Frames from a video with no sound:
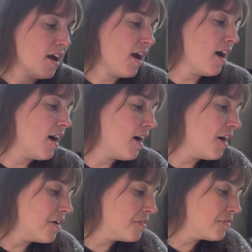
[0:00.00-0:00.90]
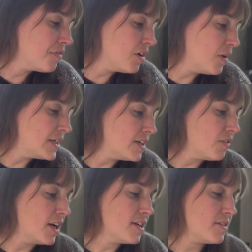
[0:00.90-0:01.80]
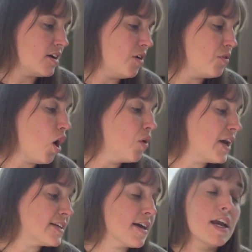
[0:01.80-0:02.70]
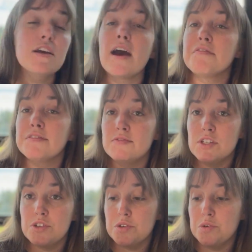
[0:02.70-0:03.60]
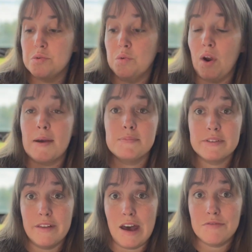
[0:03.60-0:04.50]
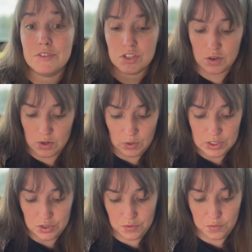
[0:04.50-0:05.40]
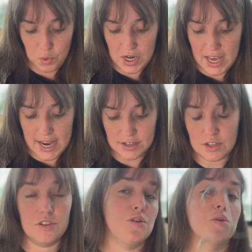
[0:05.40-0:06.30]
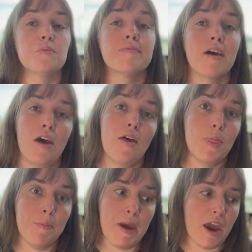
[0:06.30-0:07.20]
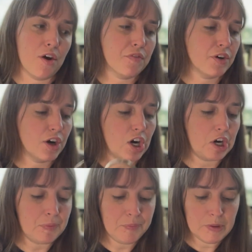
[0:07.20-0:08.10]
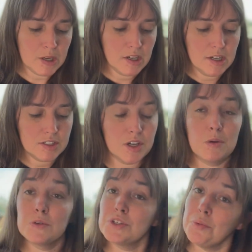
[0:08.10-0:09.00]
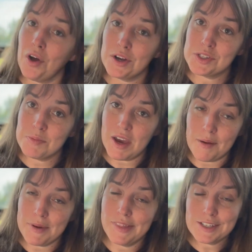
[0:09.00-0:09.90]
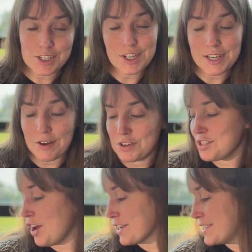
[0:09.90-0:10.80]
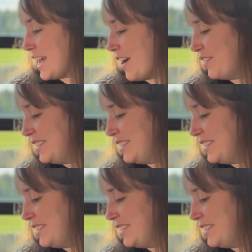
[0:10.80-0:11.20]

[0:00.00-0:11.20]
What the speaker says: I have, oh, I didn't write it down. Oh yes, I have 52 grams left, so it only took 48 to do the pair for her. So she will also be happy that she can have her socks now.